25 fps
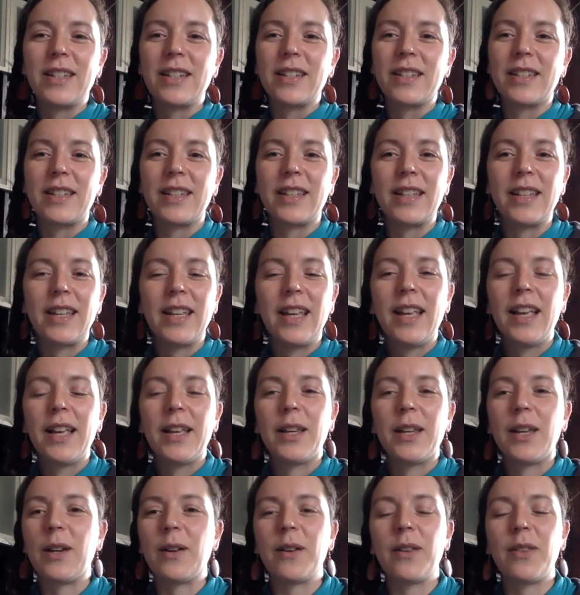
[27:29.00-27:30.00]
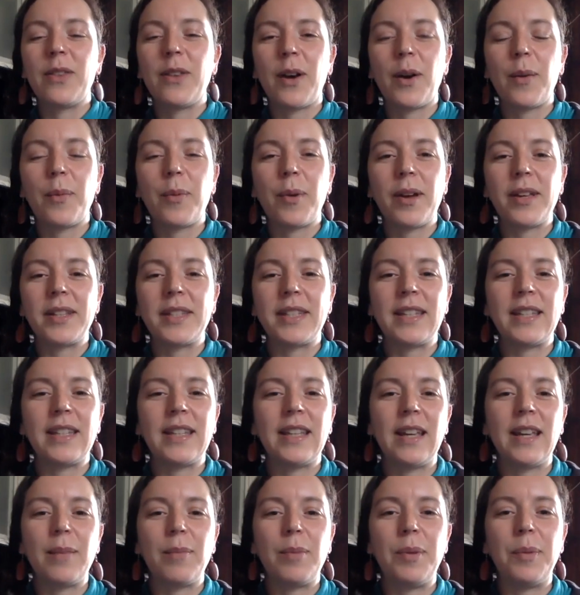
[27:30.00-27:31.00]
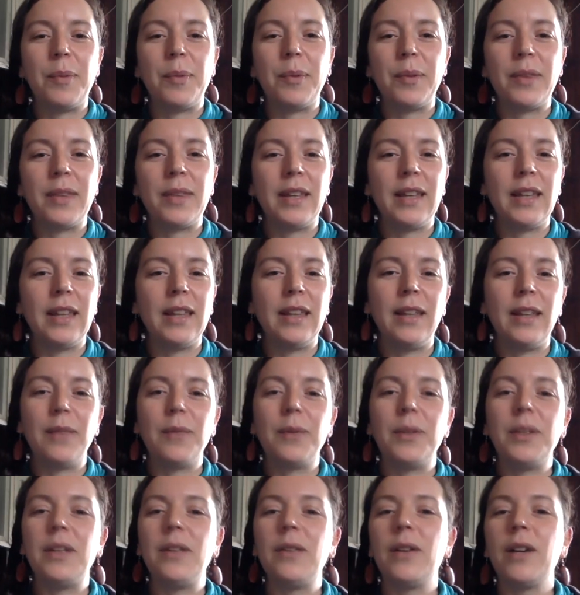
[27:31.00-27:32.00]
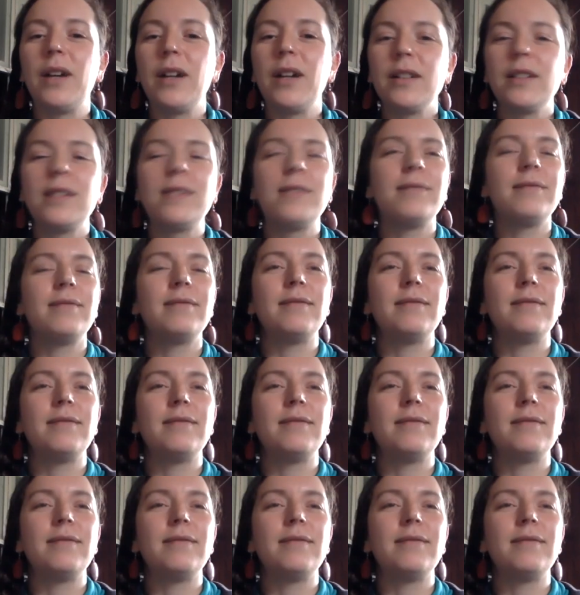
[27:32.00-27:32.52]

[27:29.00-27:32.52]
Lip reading: just a thought process to get people thinking that when you are